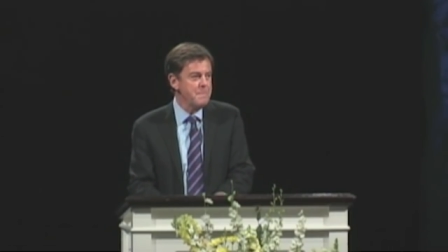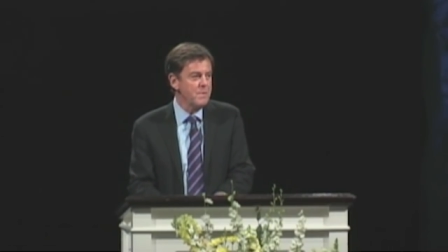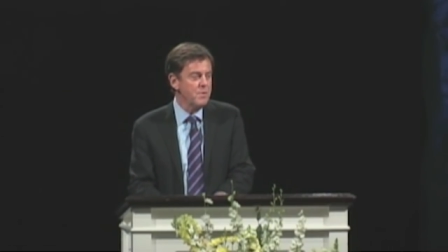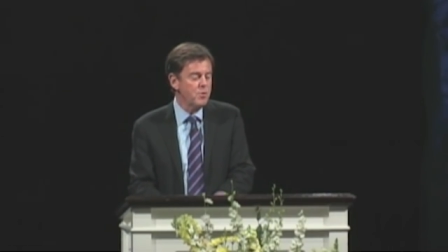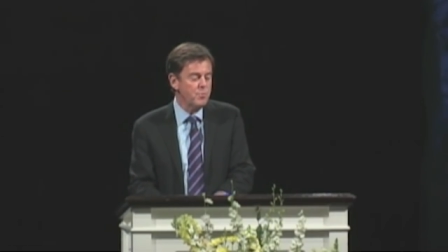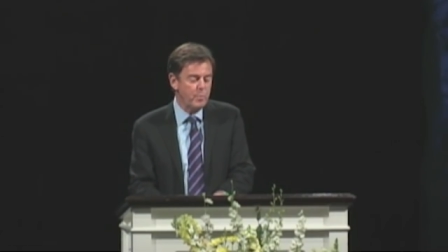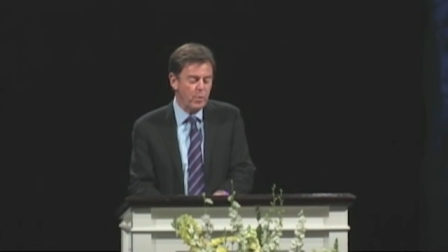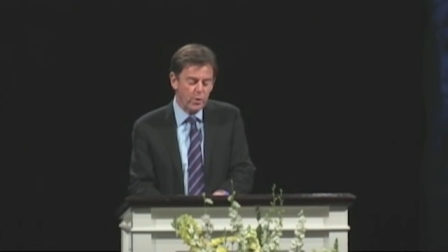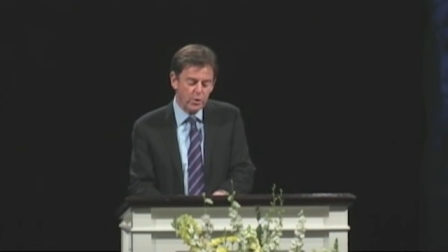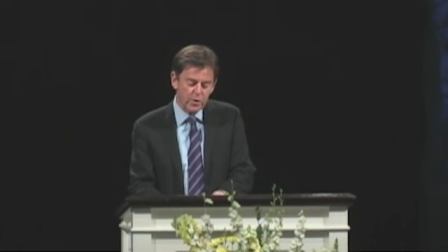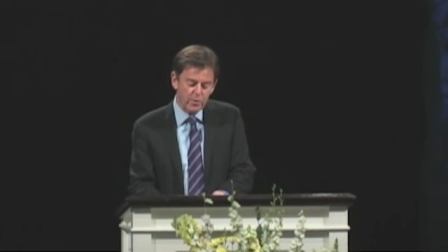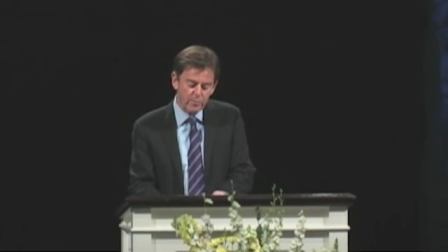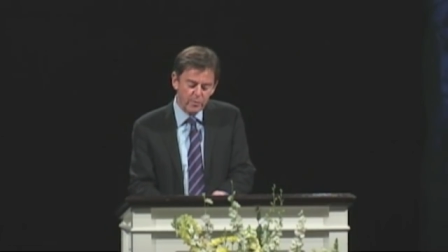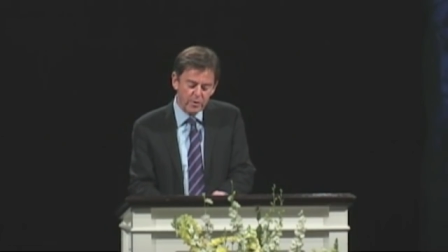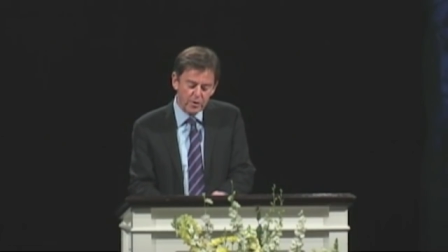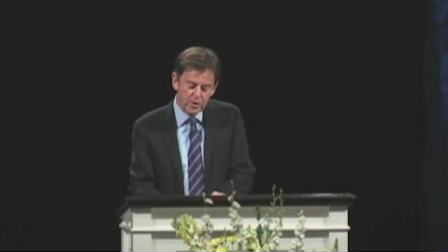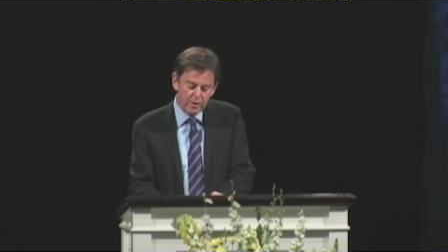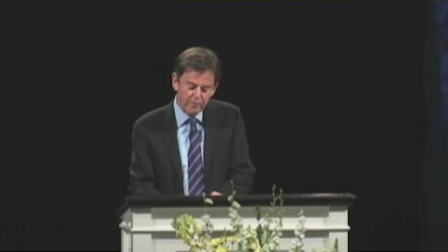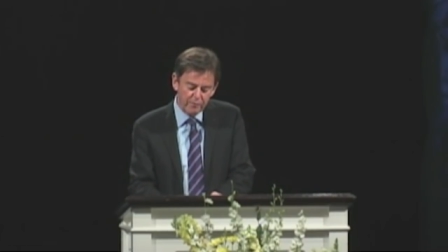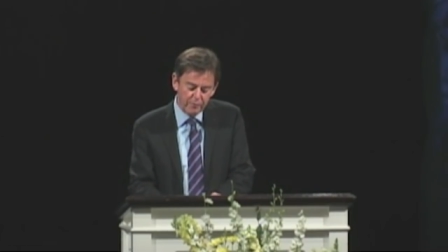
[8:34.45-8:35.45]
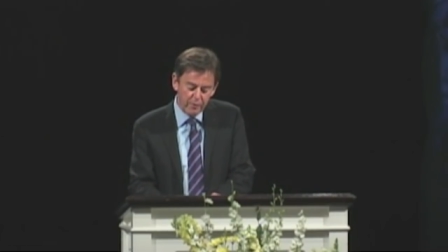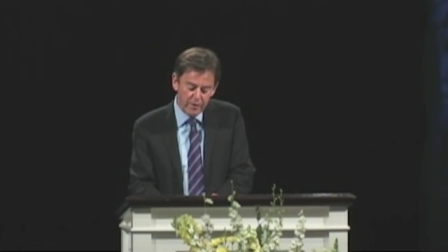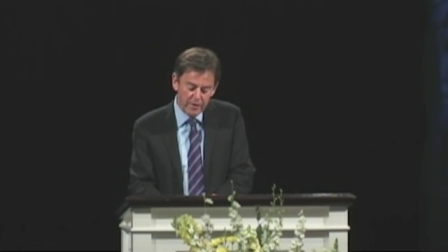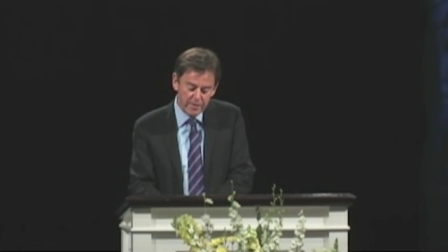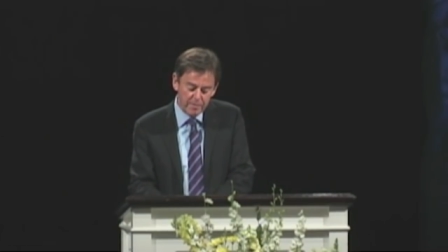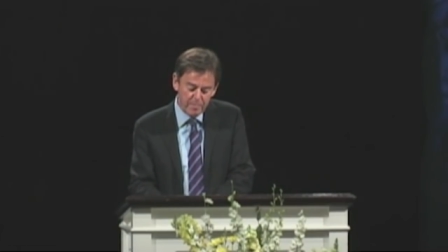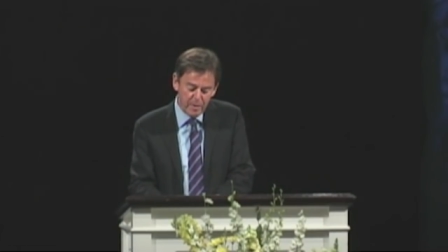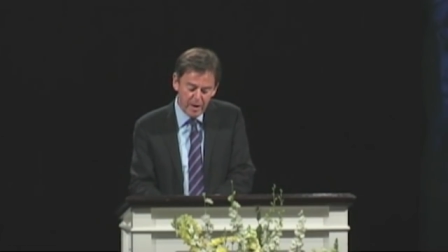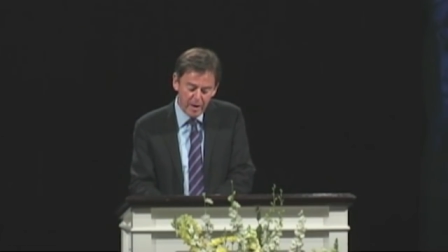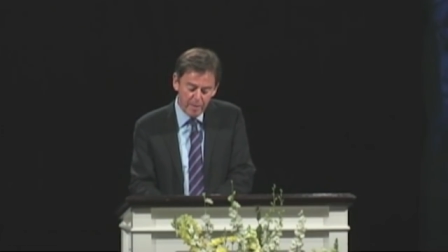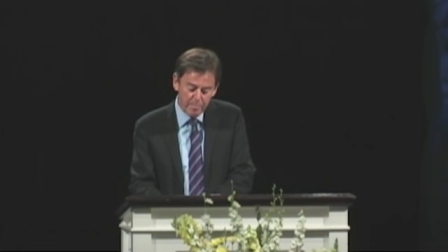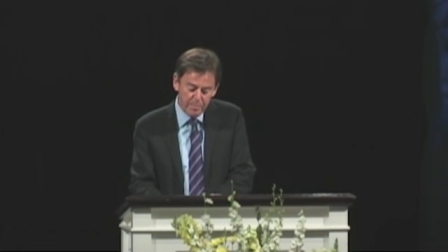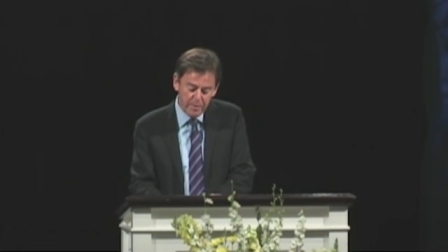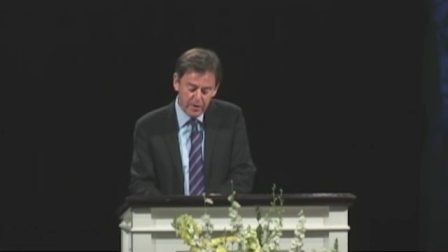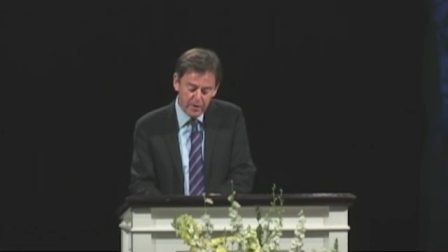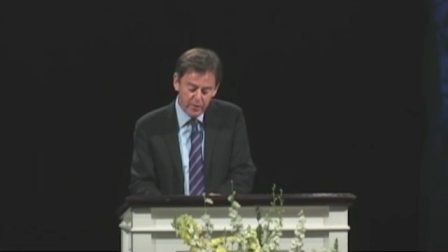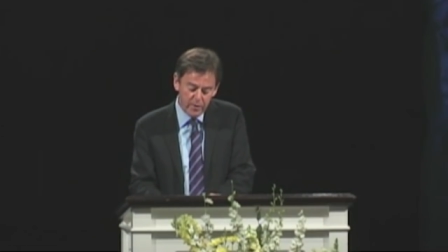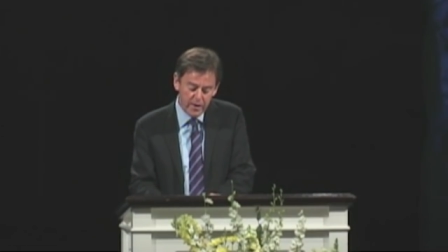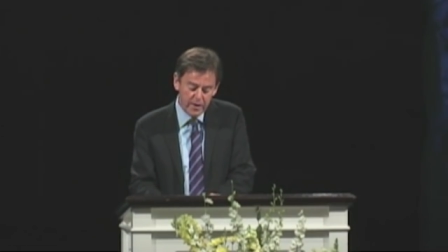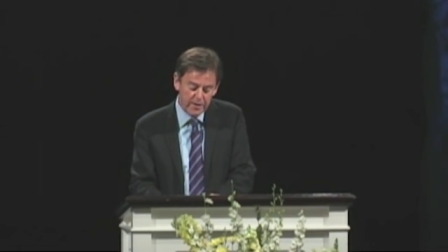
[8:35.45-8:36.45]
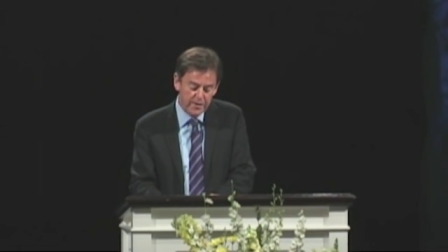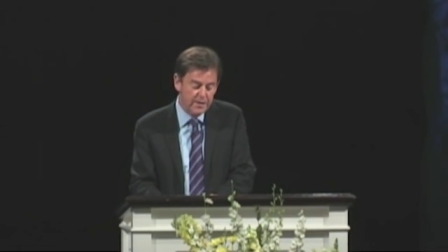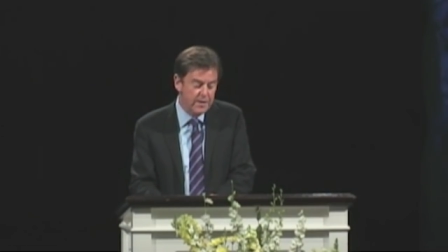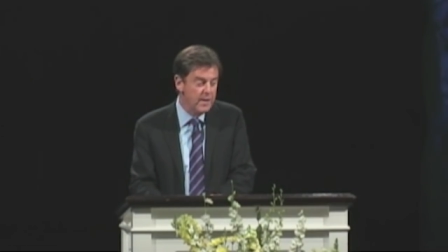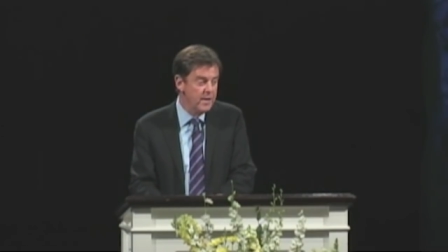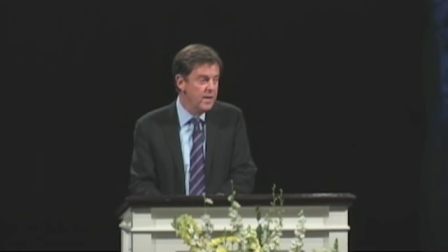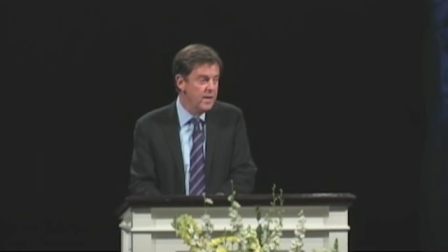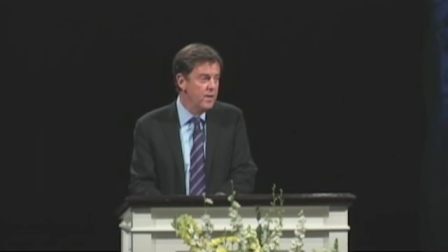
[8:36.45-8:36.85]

Spurgeon was confronted by a period